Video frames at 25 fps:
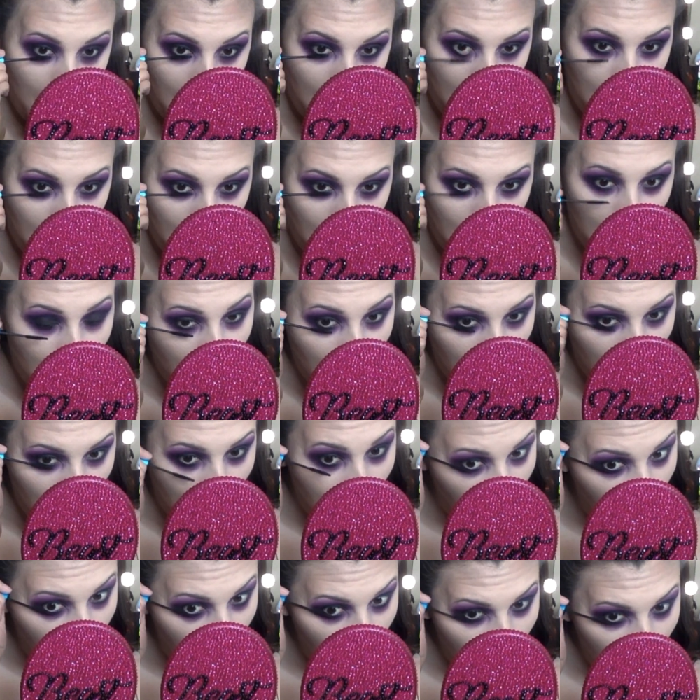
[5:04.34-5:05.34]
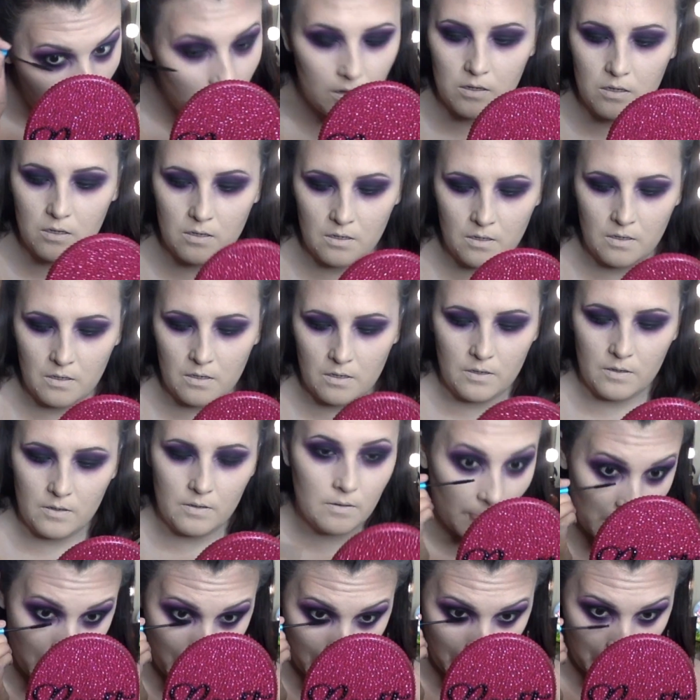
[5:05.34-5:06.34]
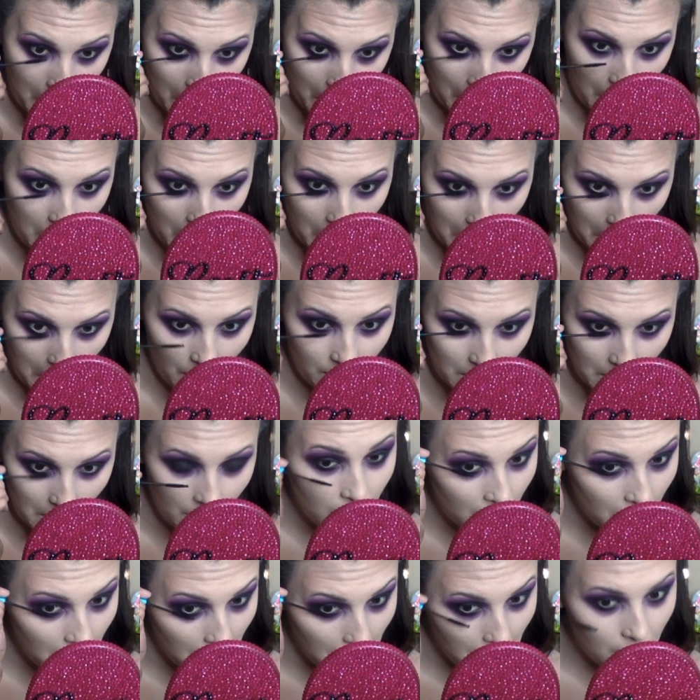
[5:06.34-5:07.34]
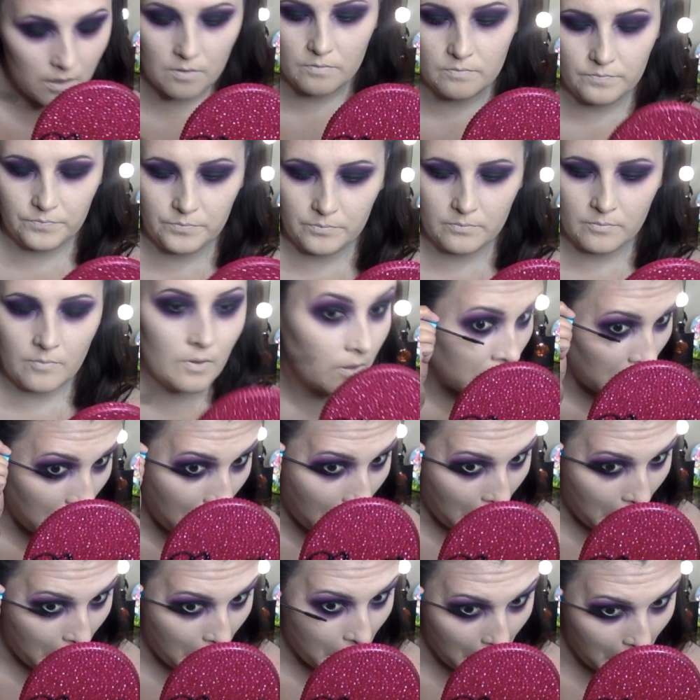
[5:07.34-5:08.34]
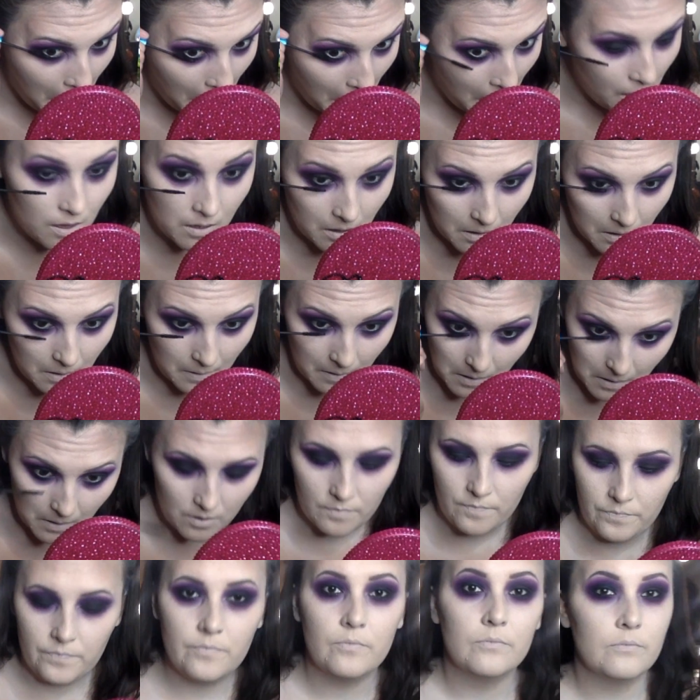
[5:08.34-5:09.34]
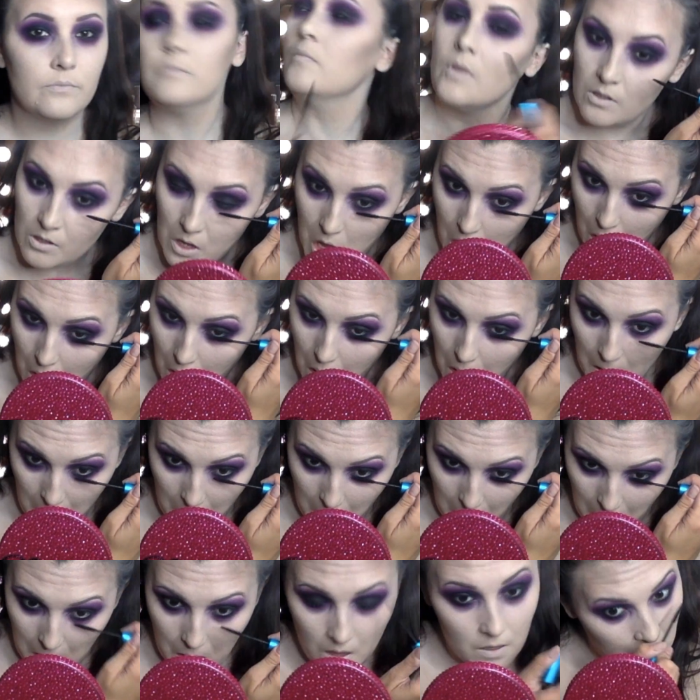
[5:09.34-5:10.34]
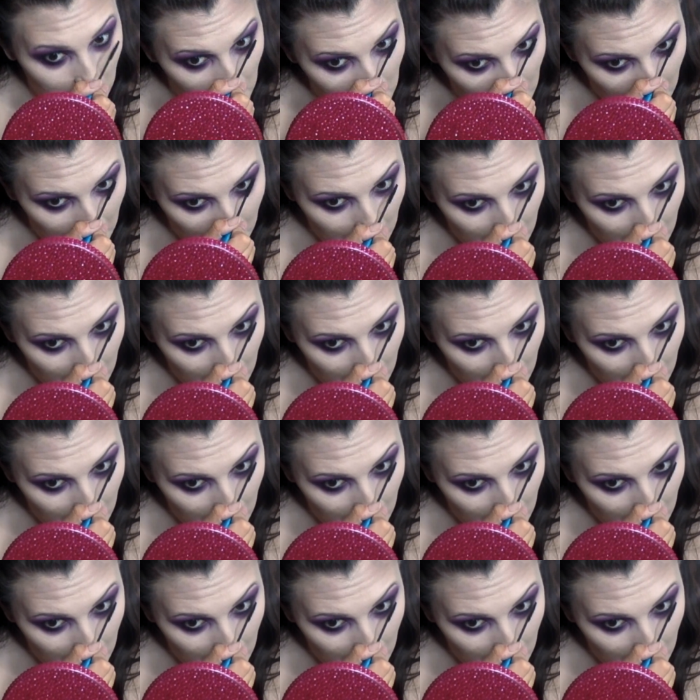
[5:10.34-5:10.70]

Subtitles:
Black, I think I said that right, Giga Black Extended Play Lash Mascara. This is